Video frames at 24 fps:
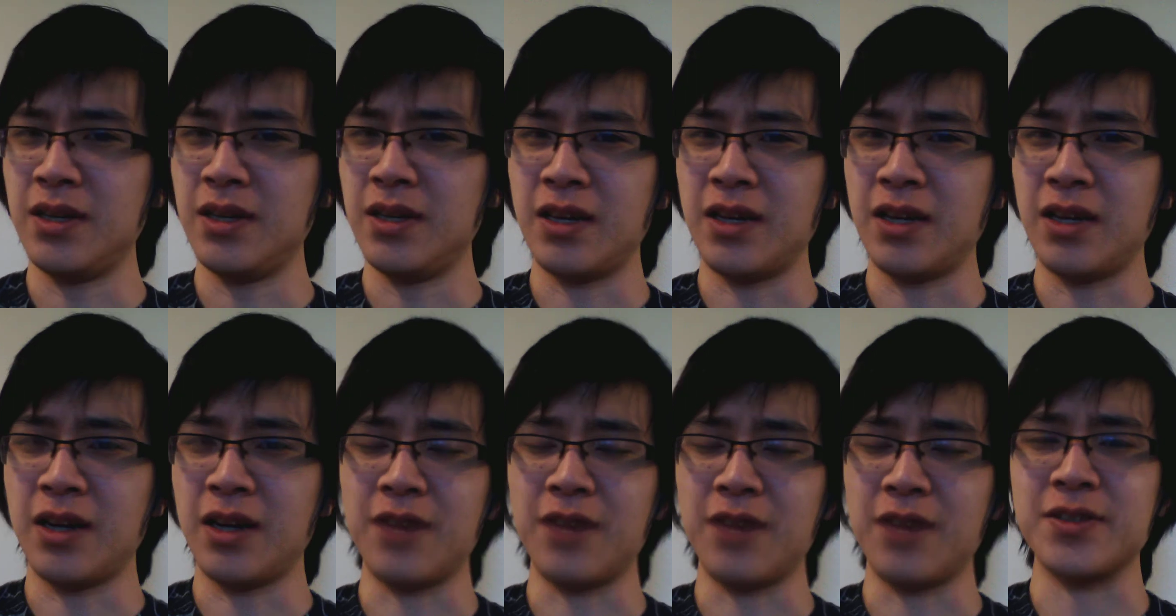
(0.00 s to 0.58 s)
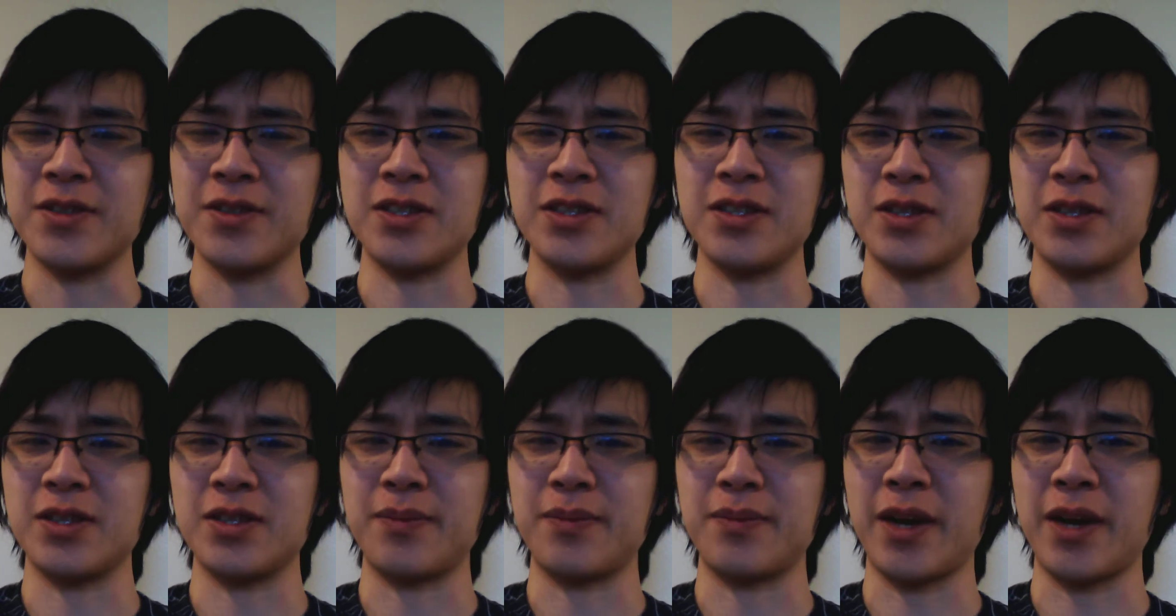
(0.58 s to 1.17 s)
Obviously, there's
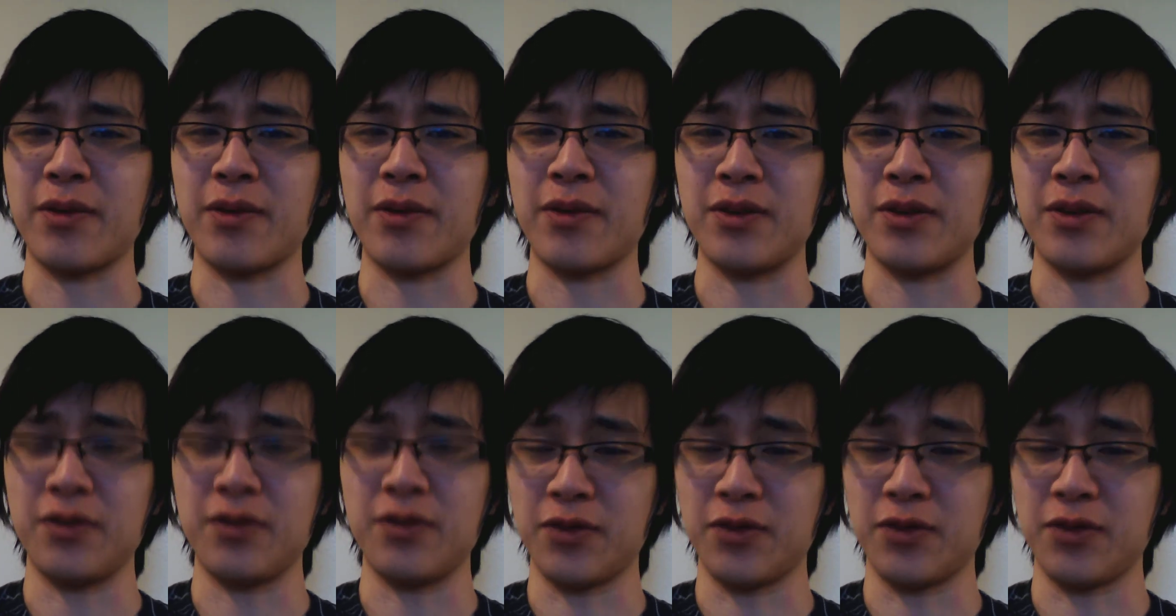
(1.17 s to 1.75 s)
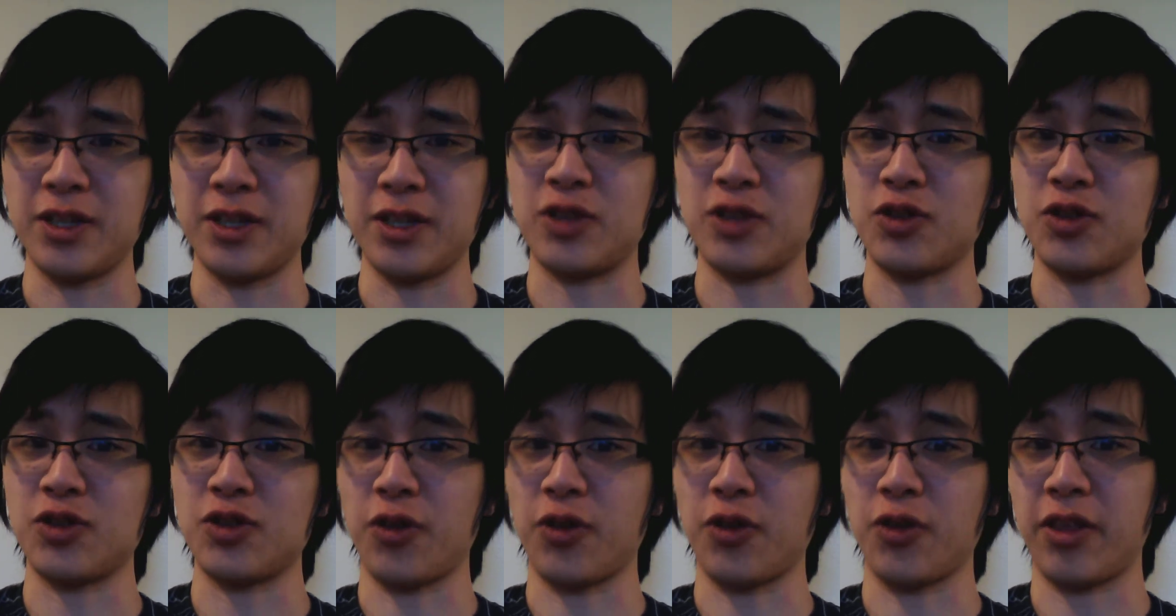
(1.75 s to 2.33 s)
a path where if you really
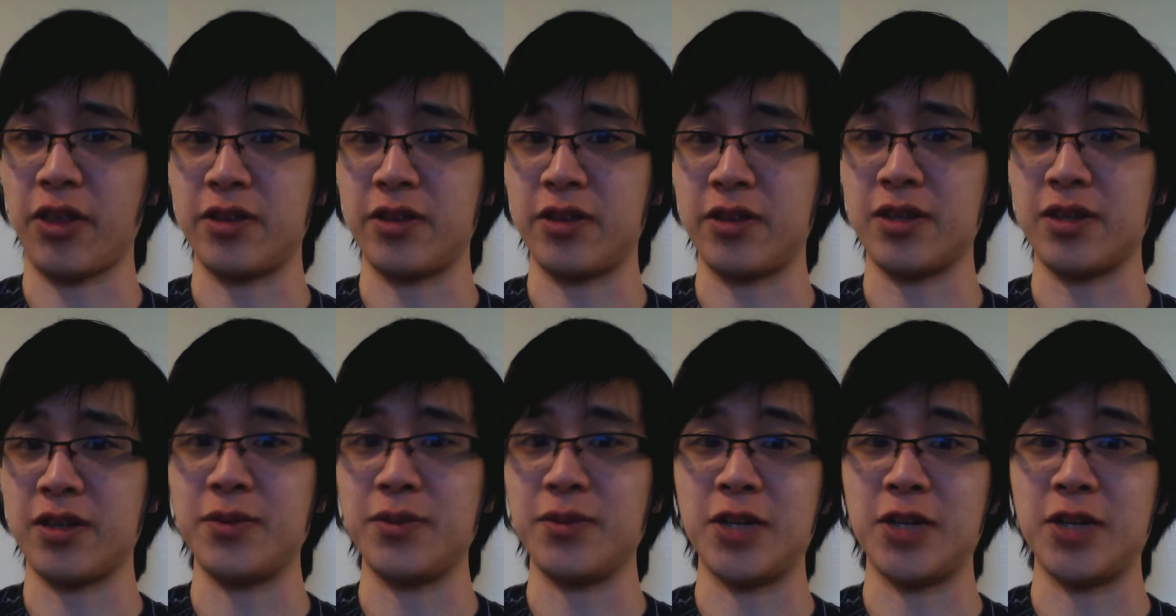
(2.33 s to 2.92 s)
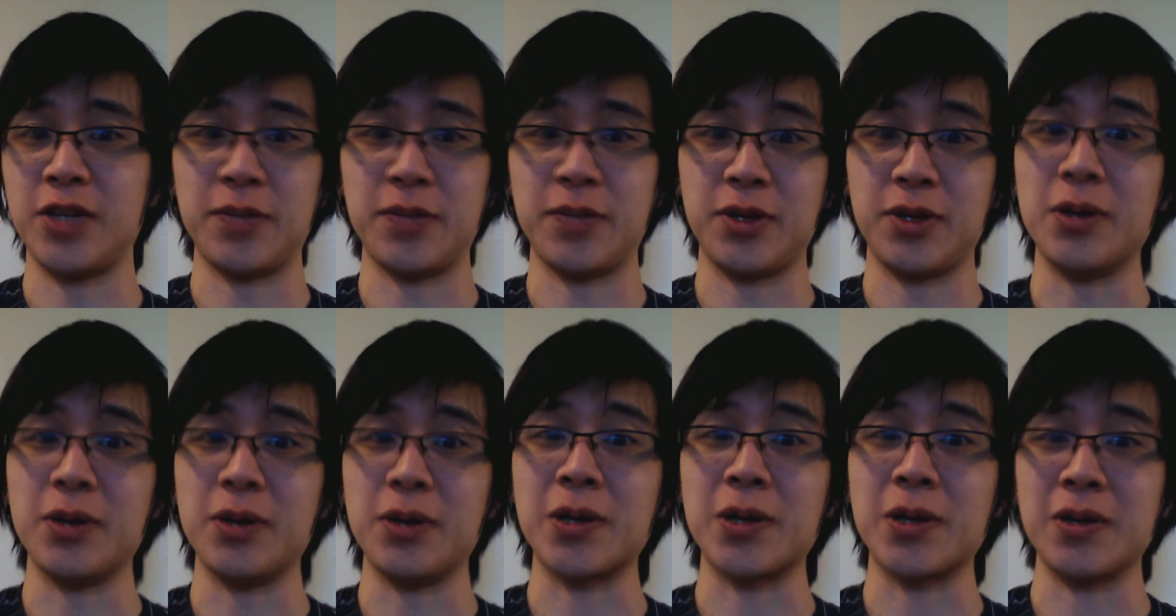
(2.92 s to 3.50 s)
screw things up, you end up with
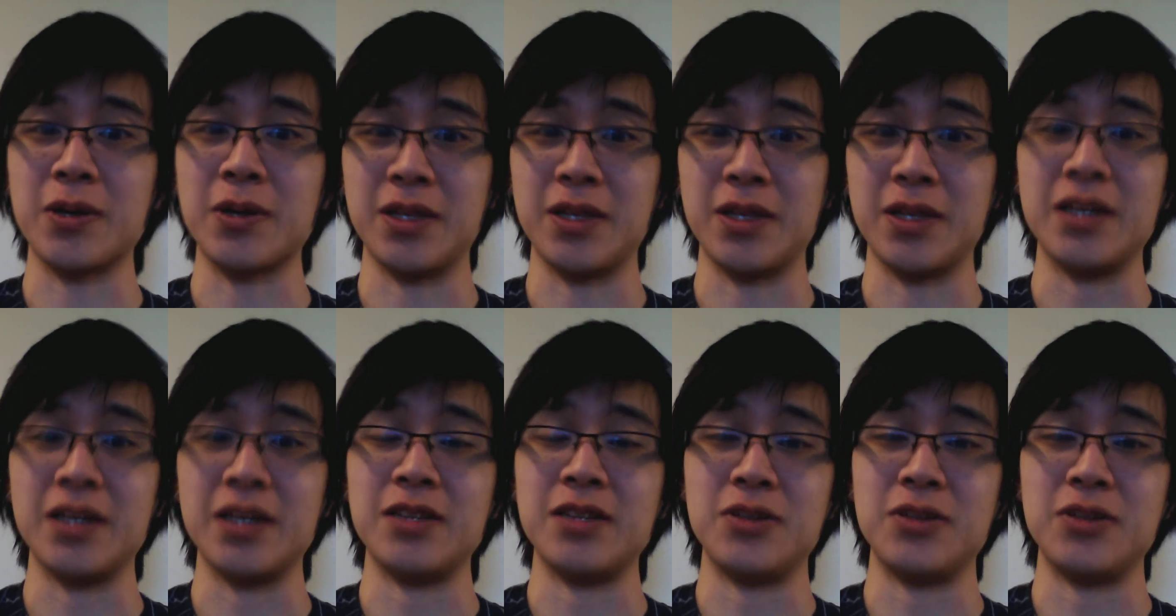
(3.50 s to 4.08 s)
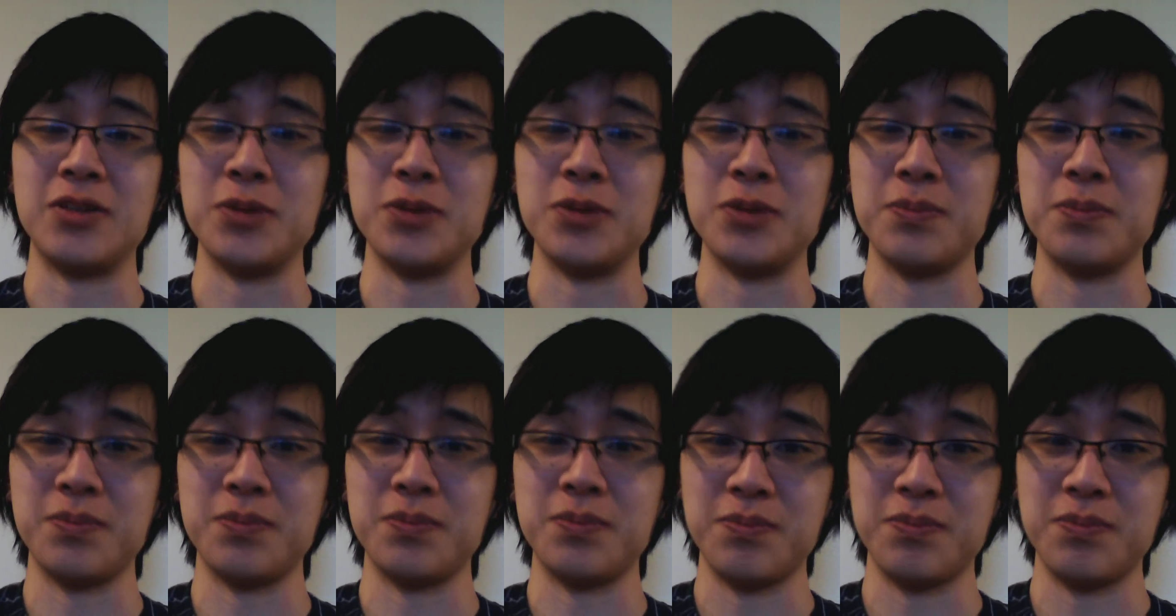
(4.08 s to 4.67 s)
no girl, and then you
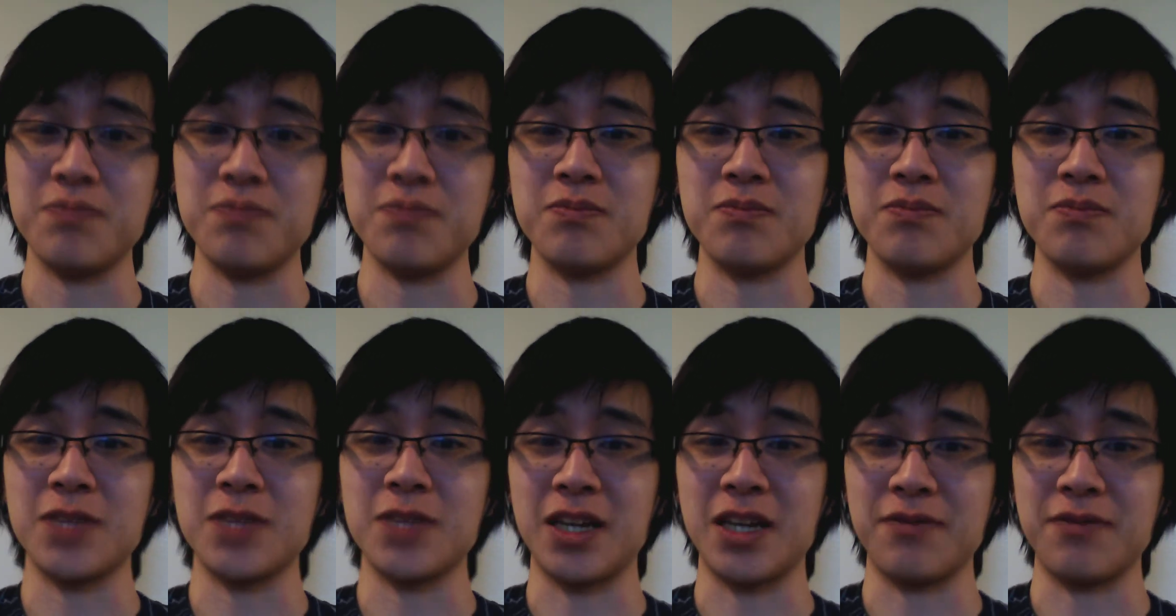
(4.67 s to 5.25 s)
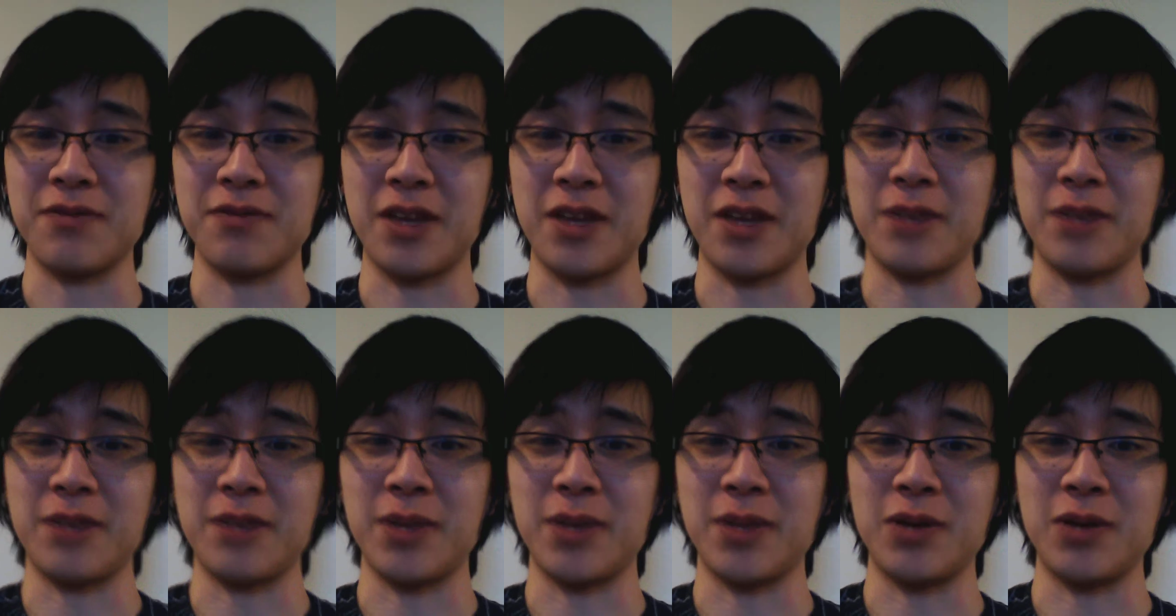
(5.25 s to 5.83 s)
kind of end
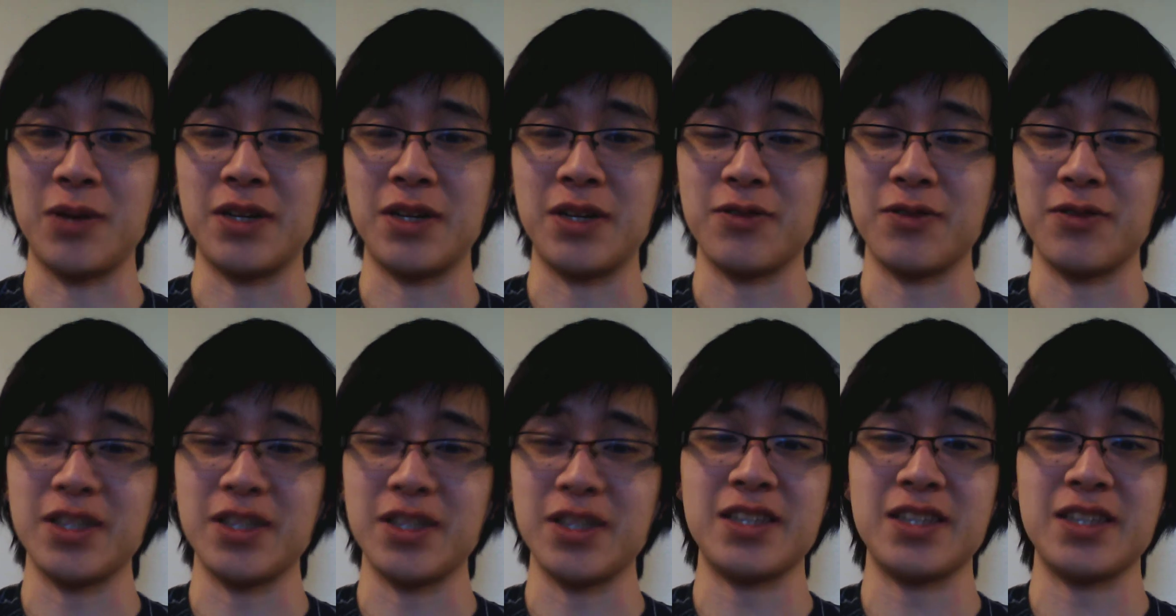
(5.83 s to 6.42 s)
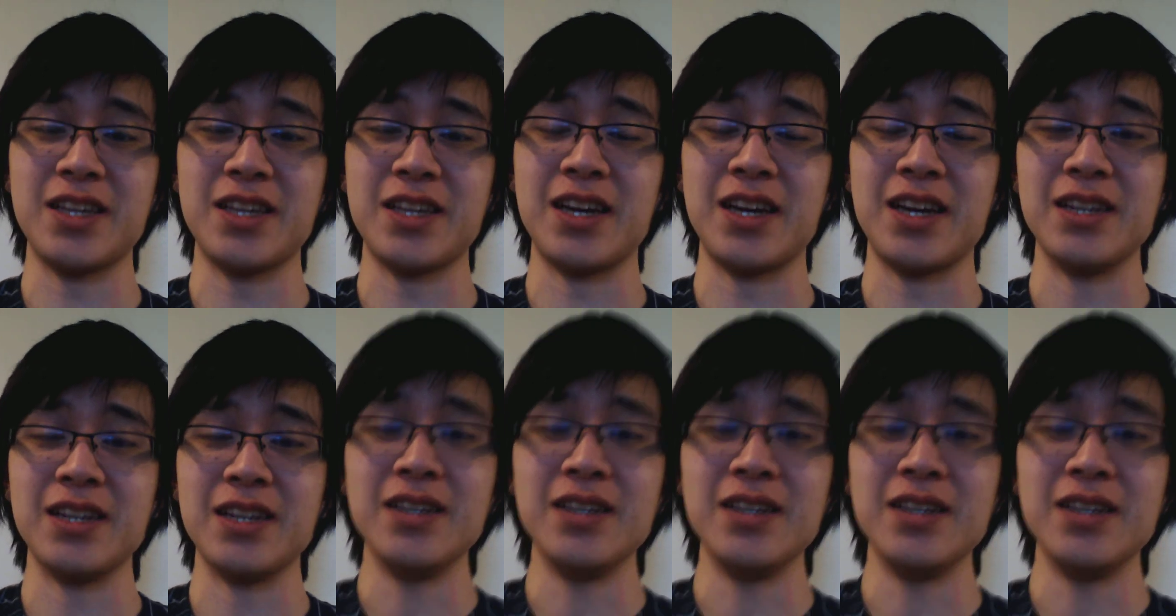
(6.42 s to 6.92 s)
up alone and really sad.